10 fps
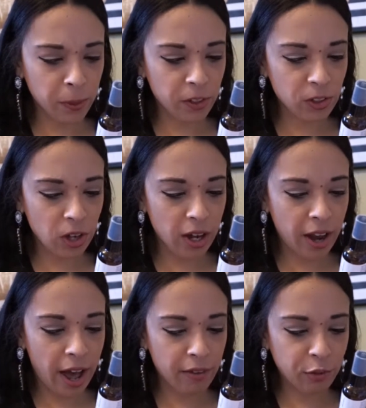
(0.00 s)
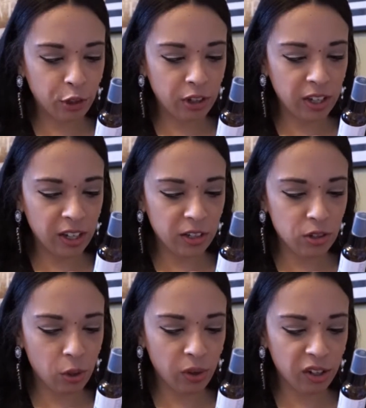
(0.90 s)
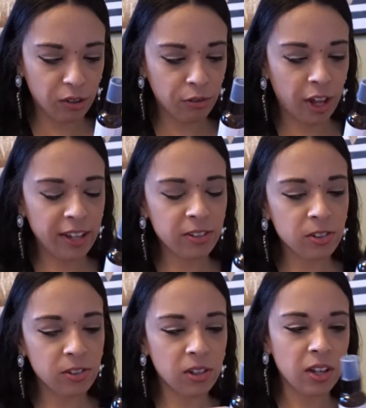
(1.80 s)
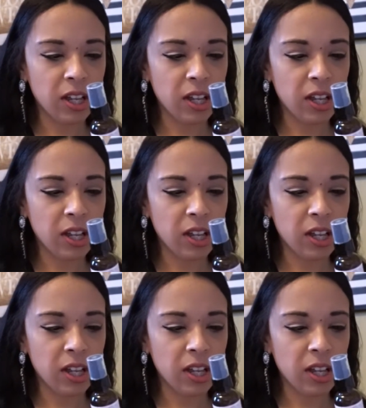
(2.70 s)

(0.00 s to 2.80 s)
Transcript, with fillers: put this on after cleaning and toning your face.